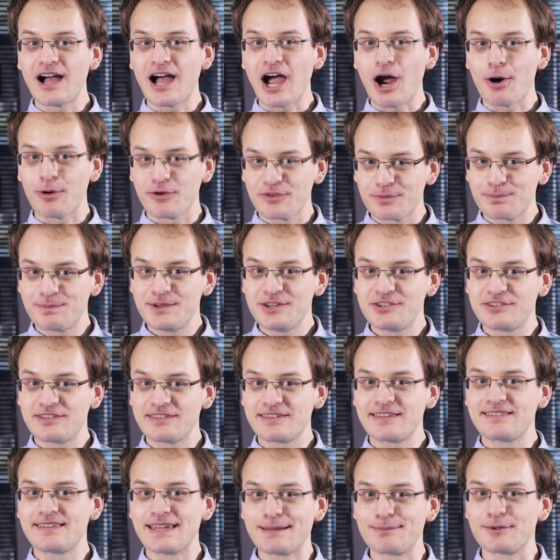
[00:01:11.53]
our species
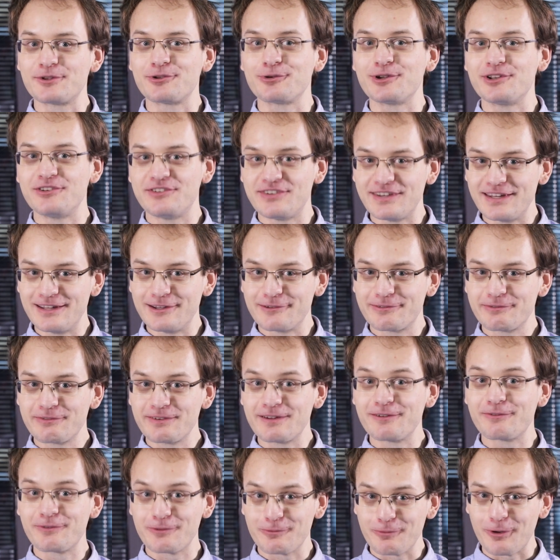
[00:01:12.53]
is able to achieve
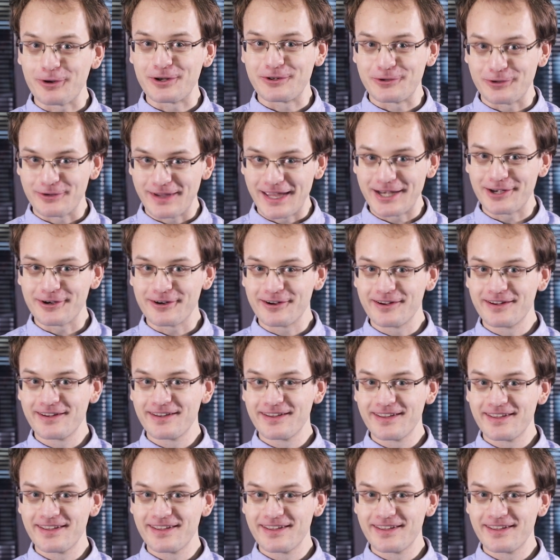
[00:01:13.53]
if we work together.